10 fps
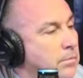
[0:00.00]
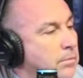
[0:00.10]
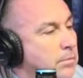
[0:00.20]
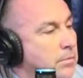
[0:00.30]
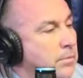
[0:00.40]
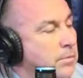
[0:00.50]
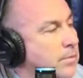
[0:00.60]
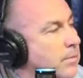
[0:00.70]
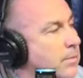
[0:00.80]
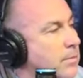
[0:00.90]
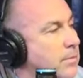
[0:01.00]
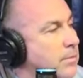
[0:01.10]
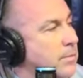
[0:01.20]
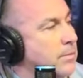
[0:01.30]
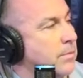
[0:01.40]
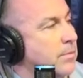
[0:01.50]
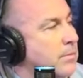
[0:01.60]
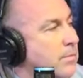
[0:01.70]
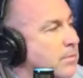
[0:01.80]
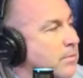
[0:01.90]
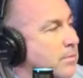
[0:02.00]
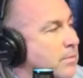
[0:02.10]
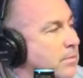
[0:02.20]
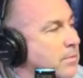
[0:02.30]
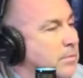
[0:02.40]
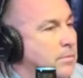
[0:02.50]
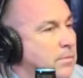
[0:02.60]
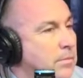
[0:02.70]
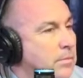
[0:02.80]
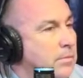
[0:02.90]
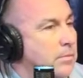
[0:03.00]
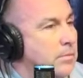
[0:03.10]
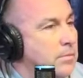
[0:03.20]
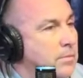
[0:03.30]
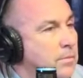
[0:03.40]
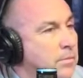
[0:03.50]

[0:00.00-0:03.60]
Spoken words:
The person shown says nothing.